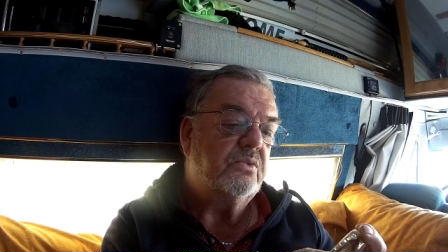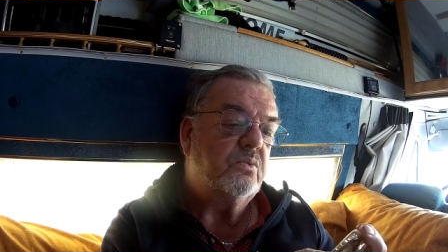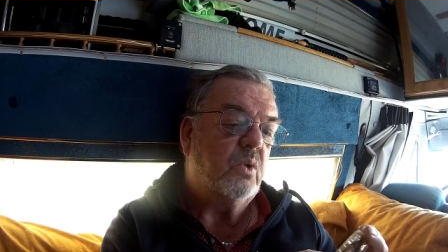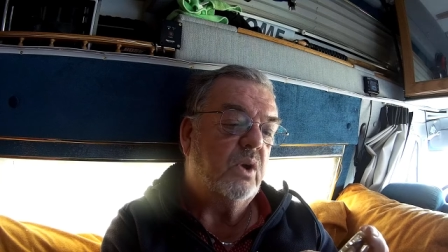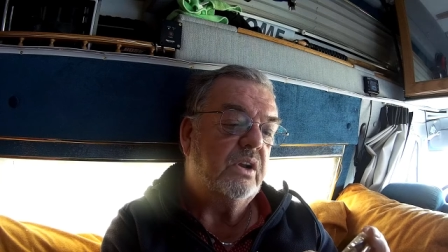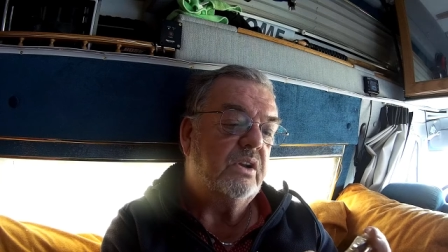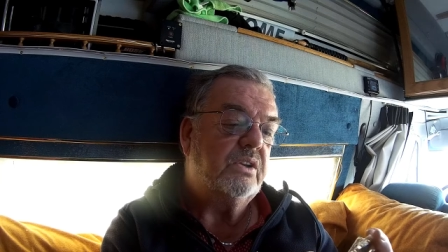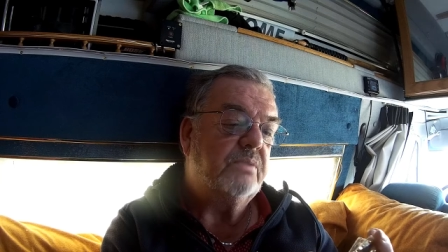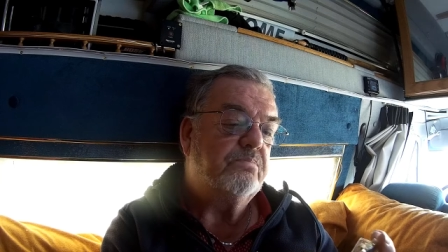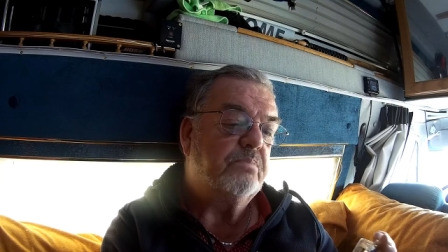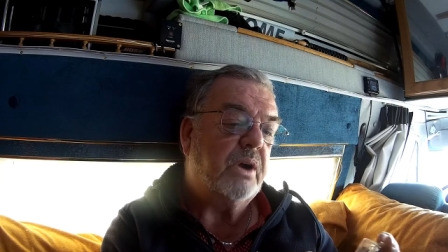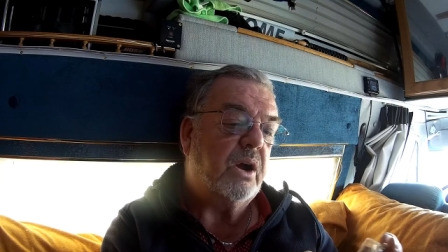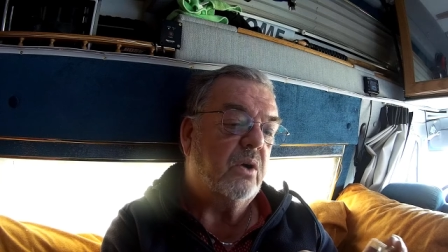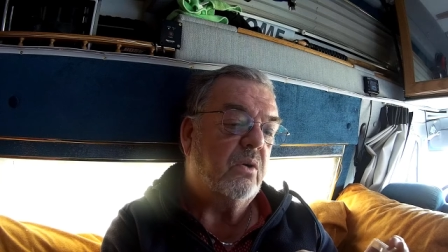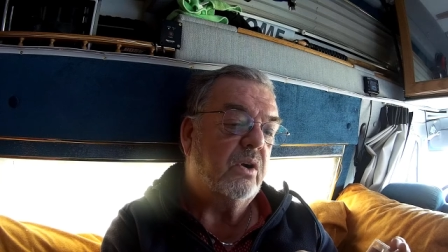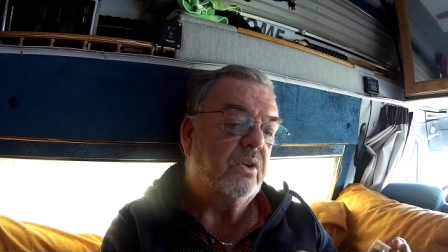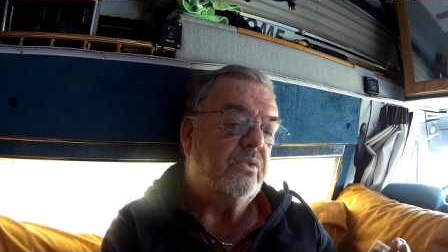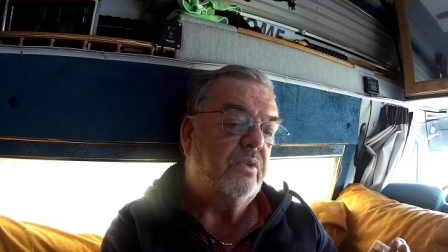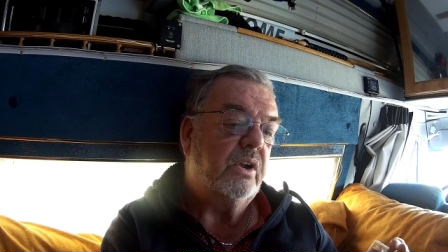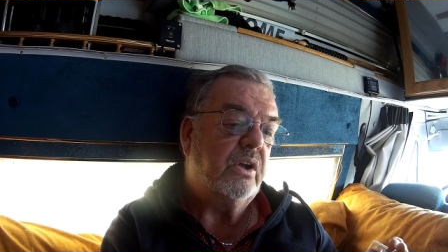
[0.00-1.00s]
one
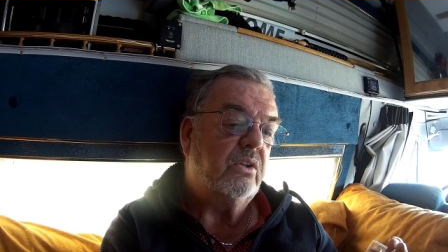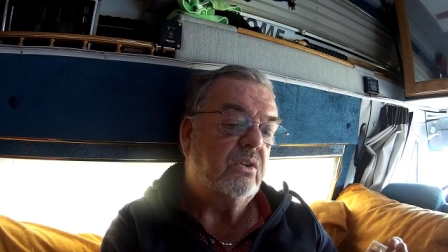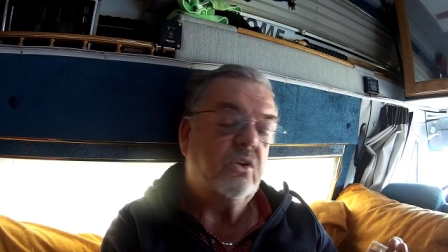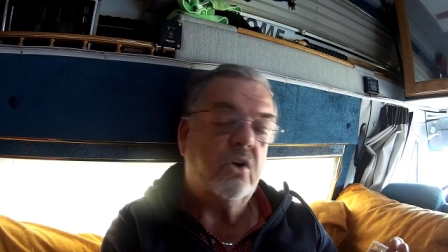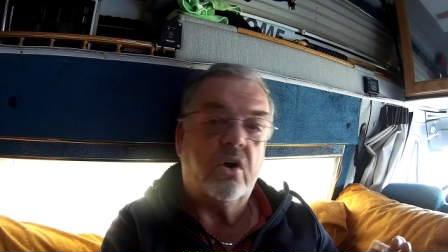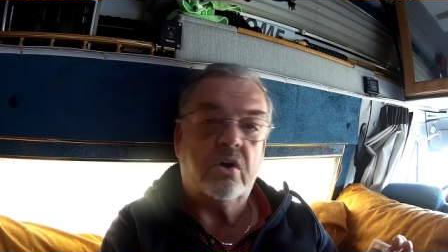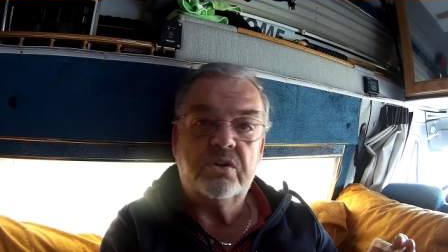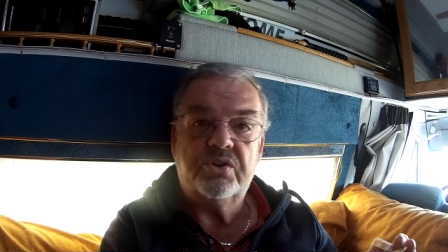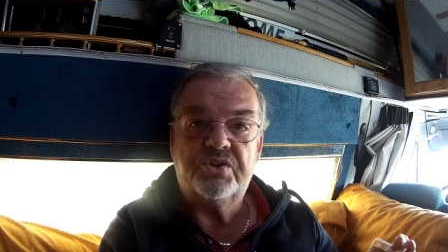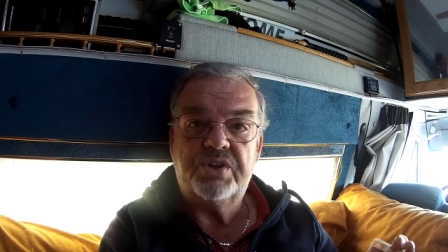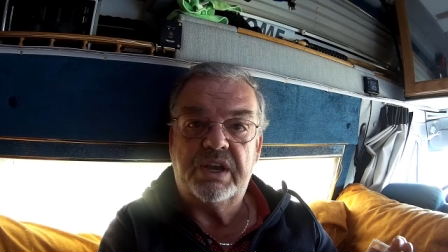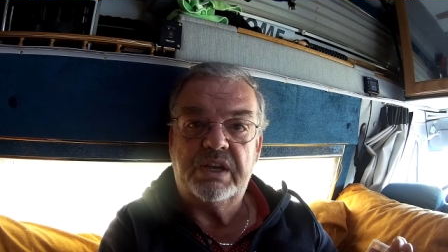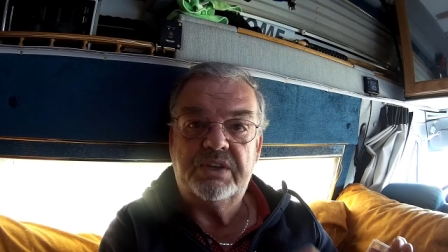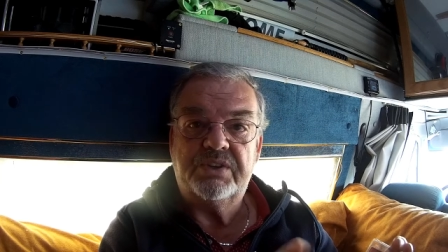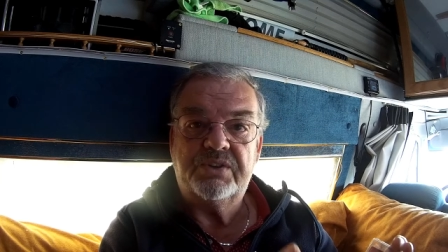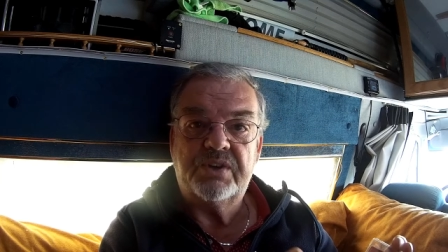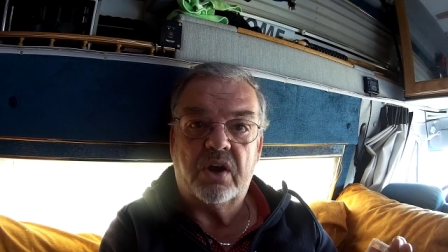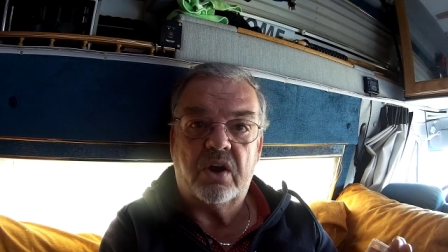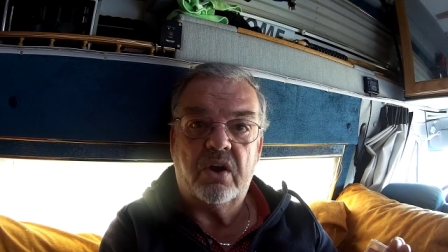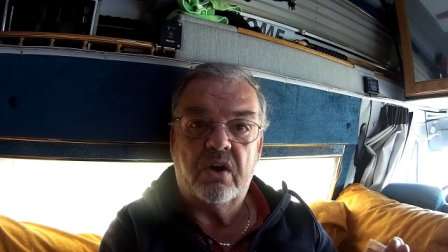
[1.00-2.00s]
power trail called
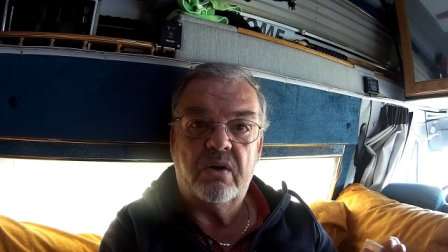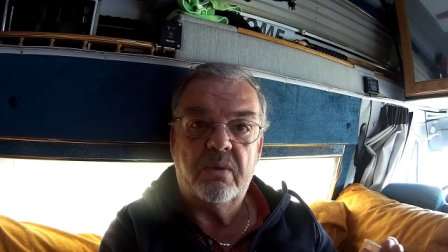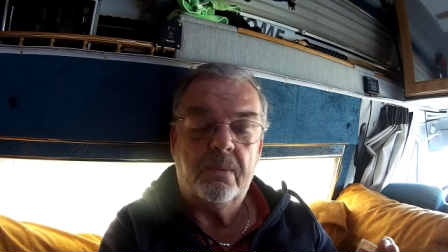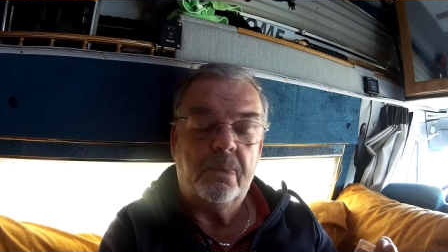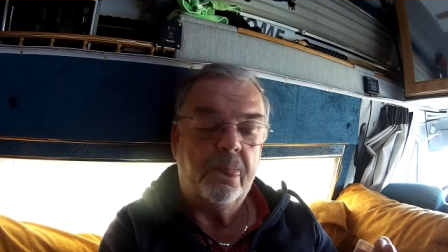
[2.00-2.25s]
Jigsaw.